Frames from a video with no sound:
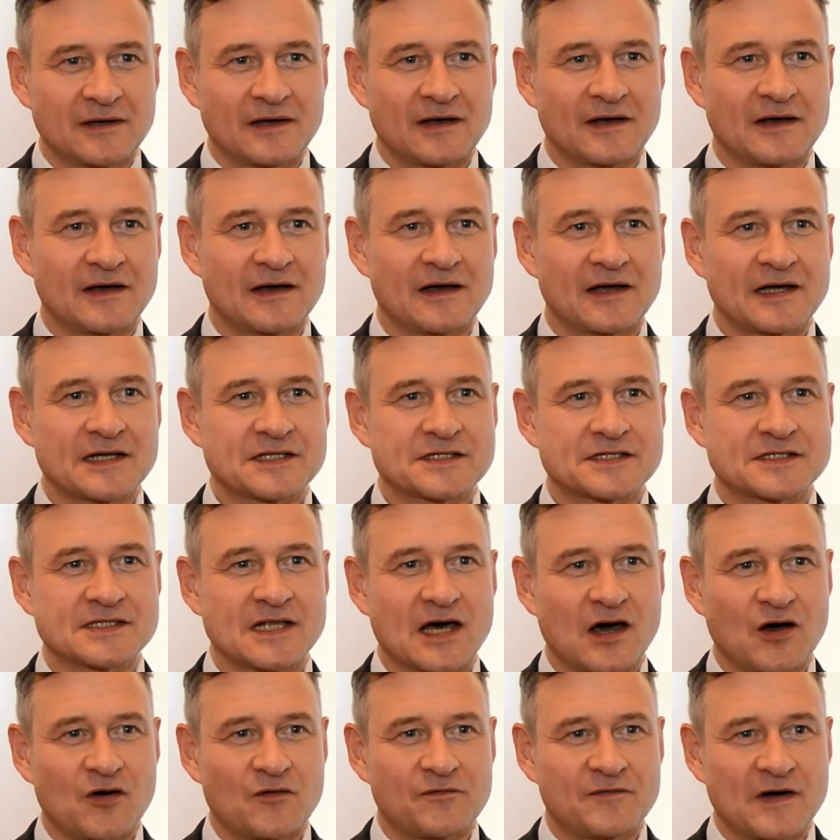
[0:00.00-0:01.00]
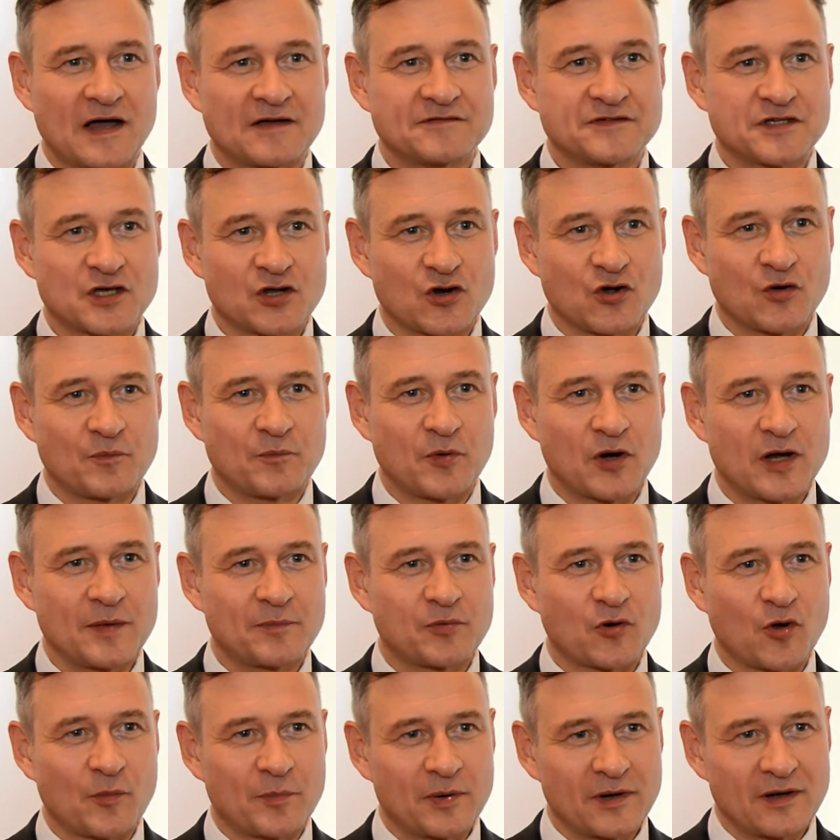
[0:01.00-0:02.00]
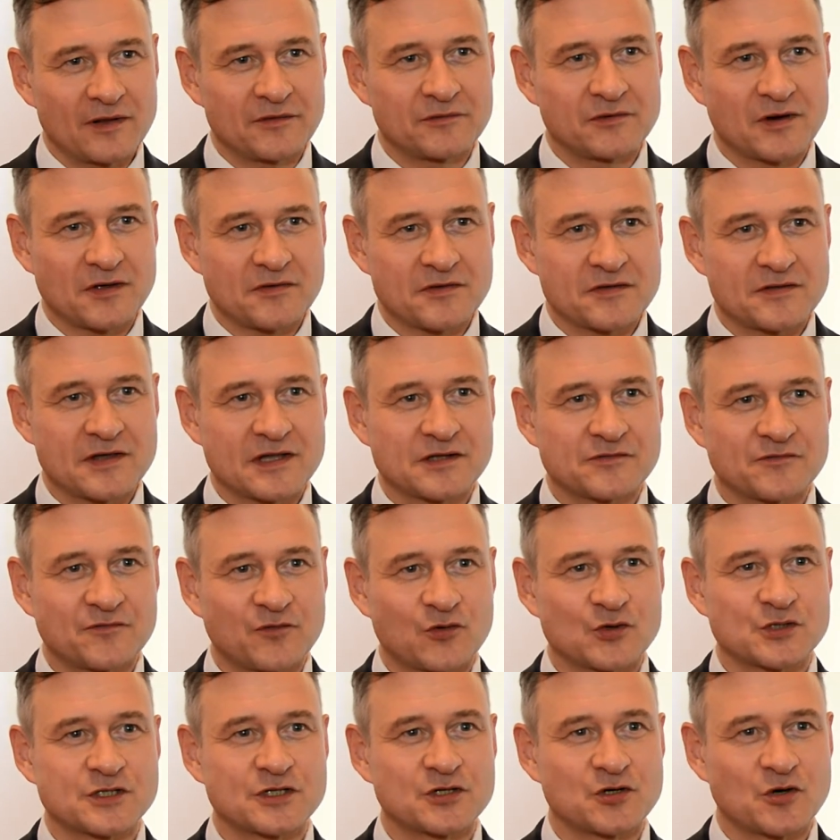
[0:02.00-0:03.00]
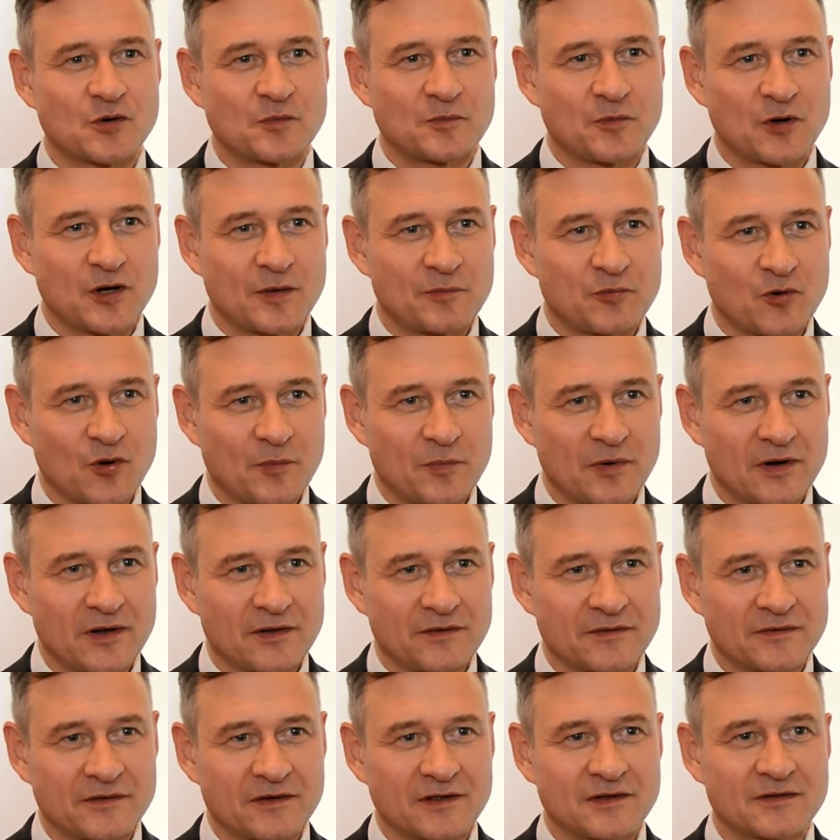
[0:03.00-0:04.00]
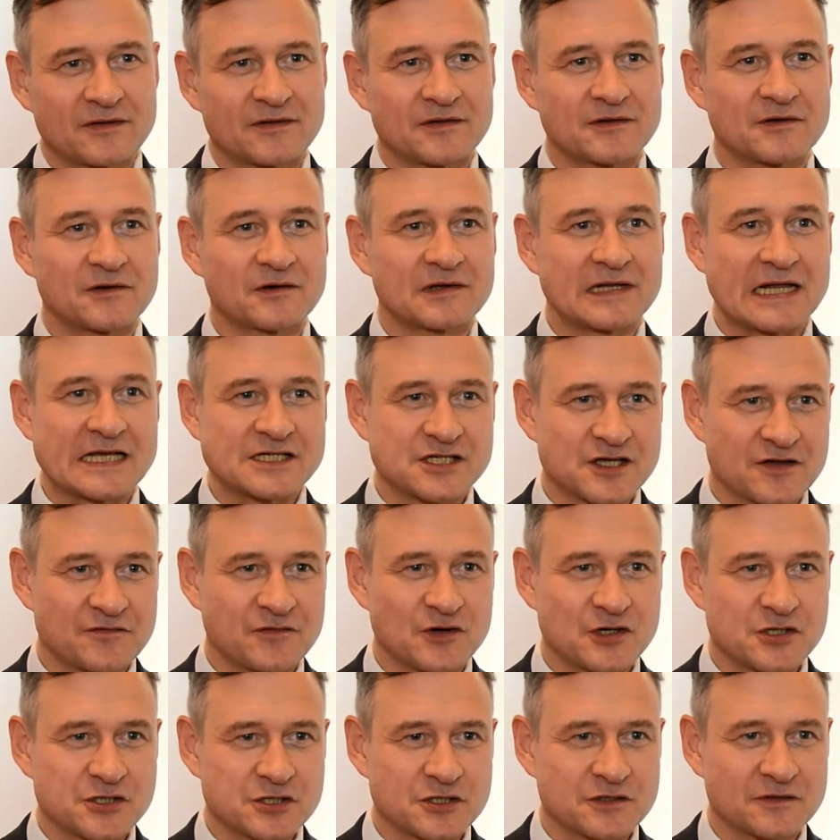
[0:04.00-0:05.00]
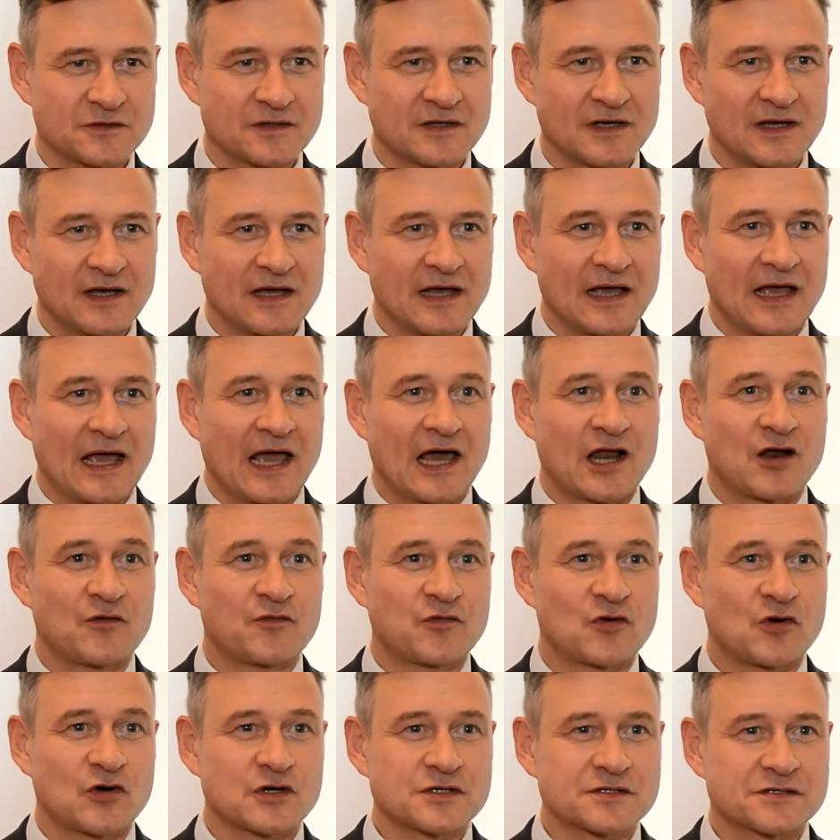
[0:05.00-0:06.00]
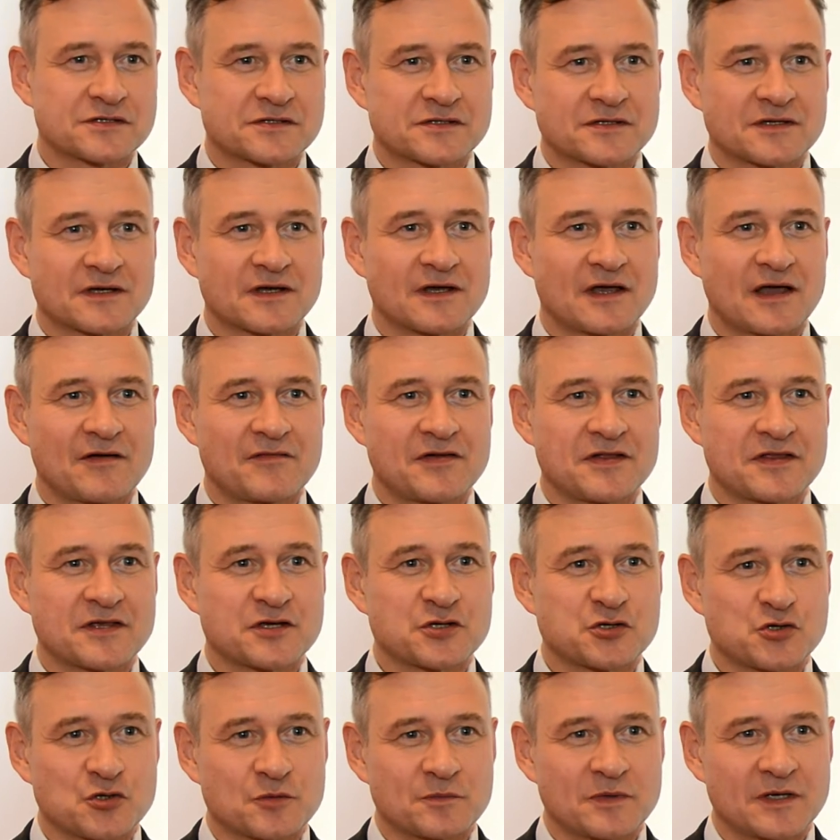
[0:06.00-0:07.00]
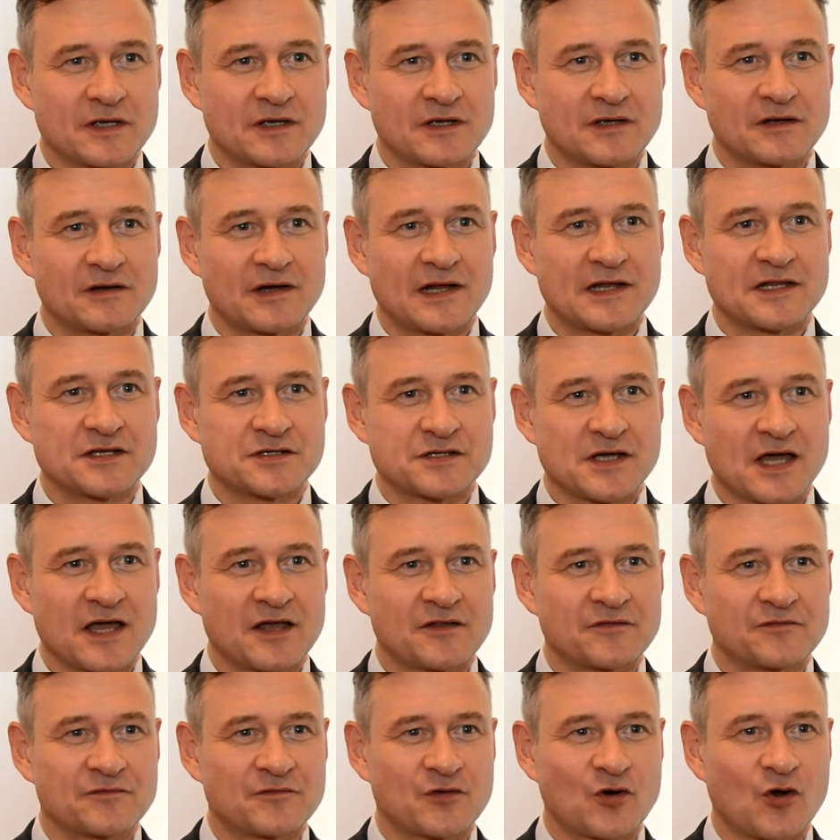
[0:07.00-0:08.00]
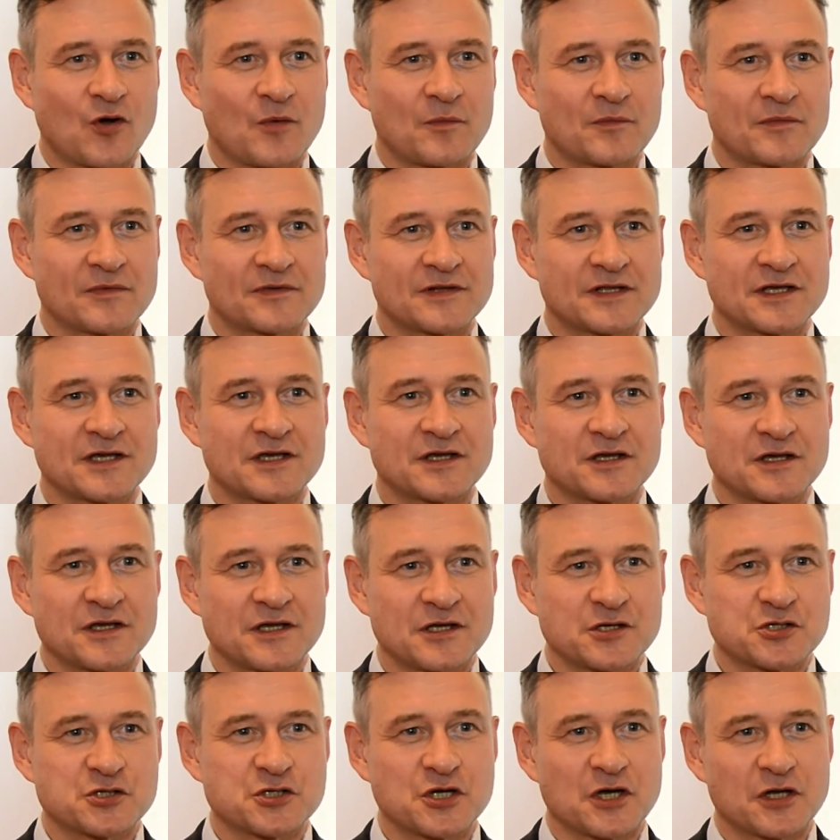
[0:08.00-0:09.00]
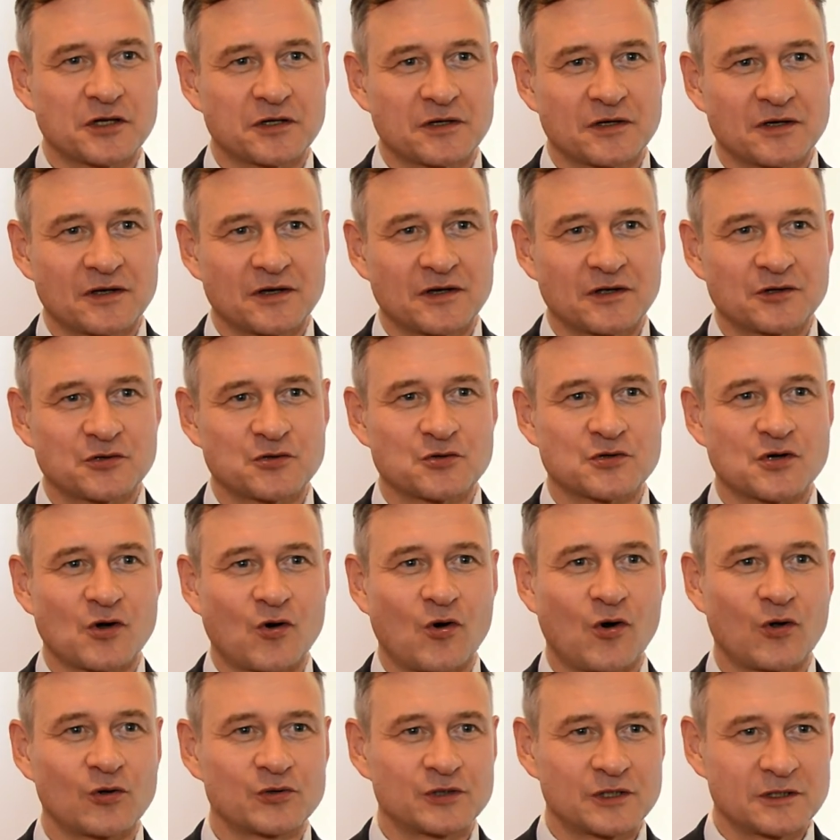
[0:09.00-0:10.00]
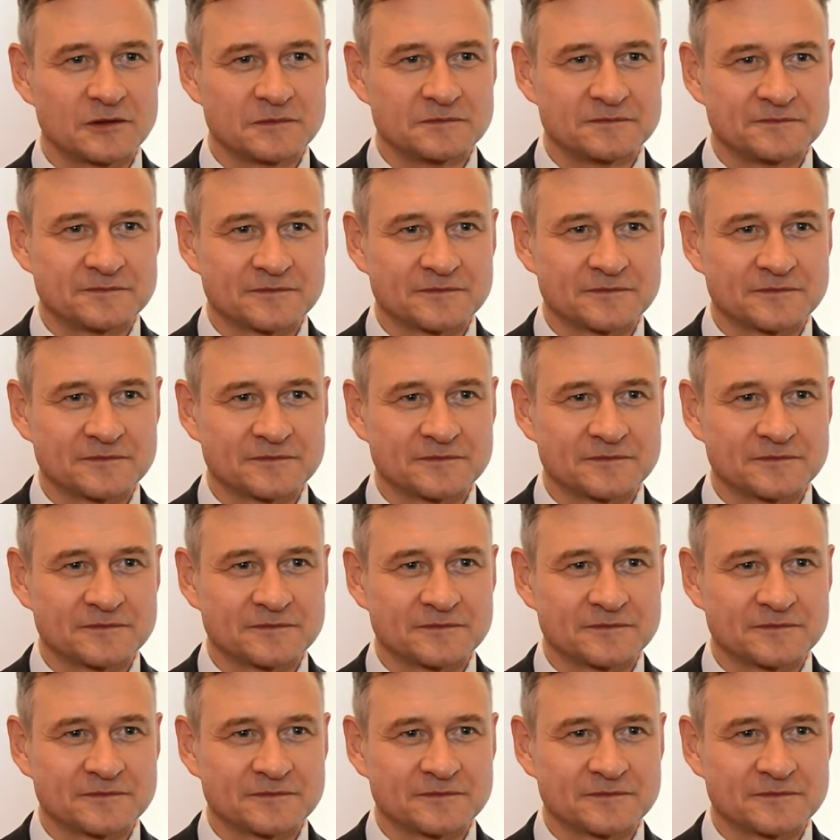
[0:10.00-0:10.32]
Uh, it's now 5.0 polypropylene rather than 4.0 polypropylene in the classic version. And of course, everything should be redesigned from the inserter to the holder.